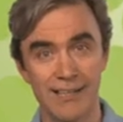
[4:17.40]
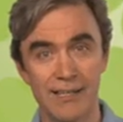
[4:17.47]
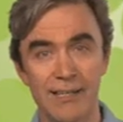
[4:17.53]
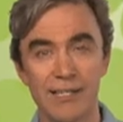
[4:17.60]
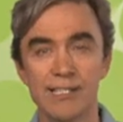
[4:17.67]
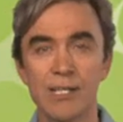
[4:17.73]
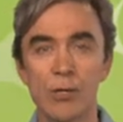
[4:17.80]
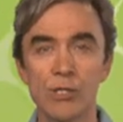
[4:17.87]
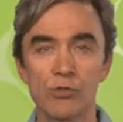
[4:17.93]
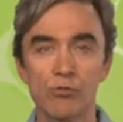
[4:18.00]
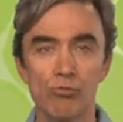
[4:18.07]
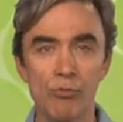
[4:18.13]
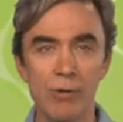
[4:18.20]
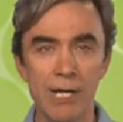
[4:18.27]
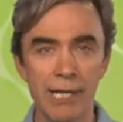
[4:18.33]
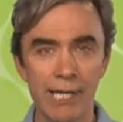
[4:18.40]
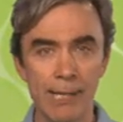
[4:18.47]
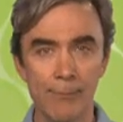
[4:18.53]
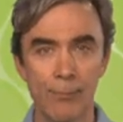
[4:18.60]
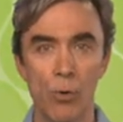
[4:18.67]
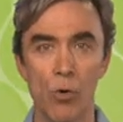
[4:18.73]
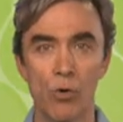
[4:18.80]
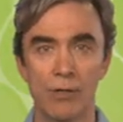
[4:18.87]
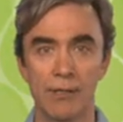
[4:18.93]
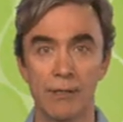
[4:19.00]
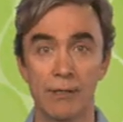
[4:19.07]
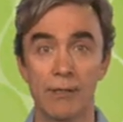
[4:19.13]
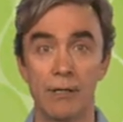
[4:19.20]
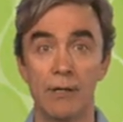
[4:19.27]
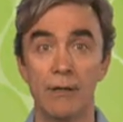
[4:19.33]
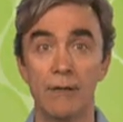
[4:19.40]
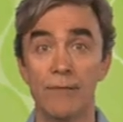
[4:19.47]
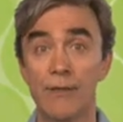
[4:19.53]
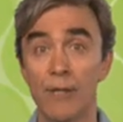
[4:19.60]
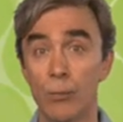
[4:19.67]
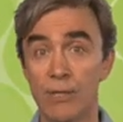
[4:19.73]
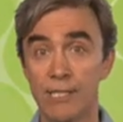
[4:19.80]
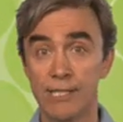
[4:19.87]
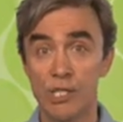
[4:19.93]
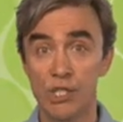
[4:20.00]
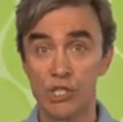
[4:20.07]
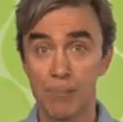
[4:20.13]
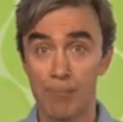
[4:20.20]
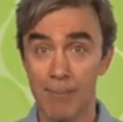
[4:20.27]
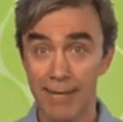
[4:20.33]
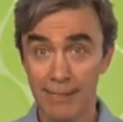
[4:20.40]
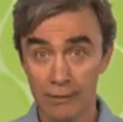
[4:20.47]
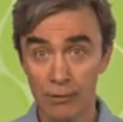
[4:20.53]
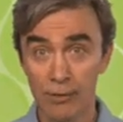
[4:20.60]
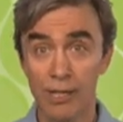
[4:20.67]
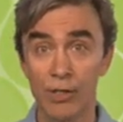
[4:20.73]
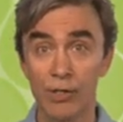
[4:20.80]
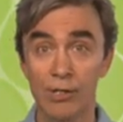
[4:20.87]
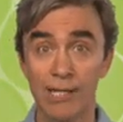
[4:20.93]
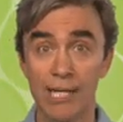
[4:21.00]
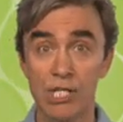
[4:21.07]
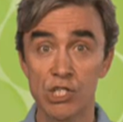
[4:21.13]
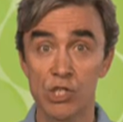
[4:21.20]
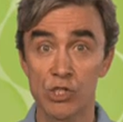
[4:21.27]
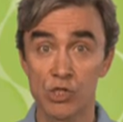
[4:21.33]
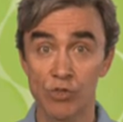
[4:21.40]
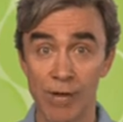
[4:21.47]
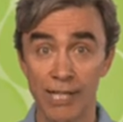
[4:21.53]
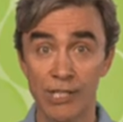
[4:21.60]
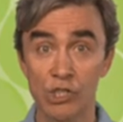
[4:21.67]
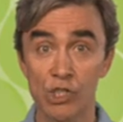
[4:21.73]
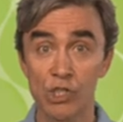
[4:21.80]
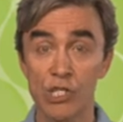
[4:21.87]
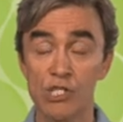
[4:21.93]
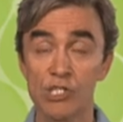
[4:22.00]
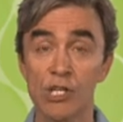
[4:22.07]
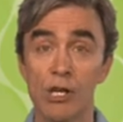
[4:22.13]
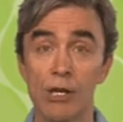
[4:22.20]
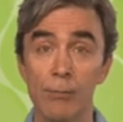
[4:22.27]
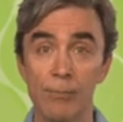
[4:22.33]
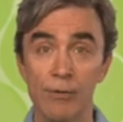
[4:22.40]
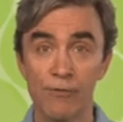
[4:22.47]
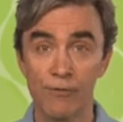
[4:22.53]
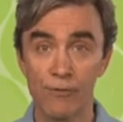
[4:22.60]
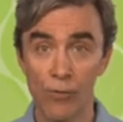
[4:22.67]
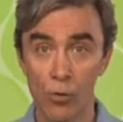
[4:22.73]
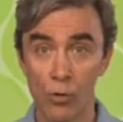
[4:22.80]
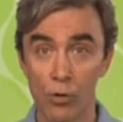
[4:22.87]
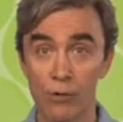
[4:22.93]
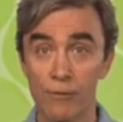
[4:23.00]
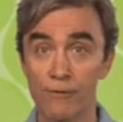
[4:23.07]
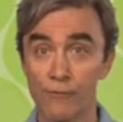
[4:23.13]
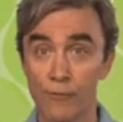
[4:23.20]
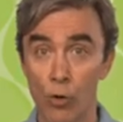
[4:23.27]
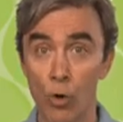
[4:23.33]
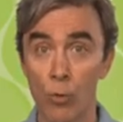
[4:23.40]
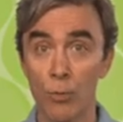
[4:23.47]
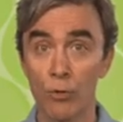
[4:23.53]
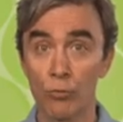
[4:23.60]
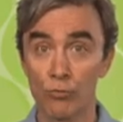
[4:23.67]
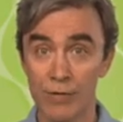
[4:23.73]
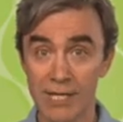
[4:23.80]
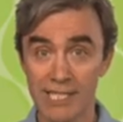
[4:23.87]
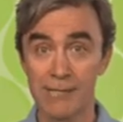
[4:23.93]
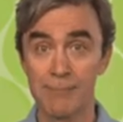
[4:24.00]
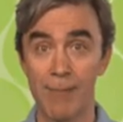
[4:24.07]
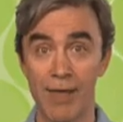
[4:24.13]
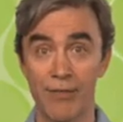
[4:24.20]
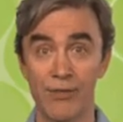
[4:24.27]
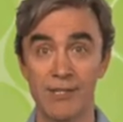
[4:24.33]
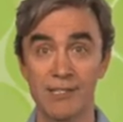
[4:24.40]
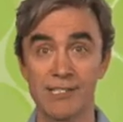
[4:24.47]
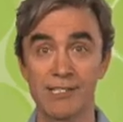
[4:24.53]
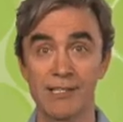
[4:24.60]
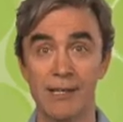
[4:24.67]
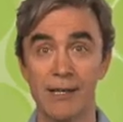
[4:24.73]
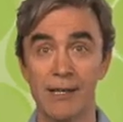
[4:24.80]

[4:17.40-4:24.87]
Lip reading: So it's really important that we teach mental calculation strategies before formal written methods,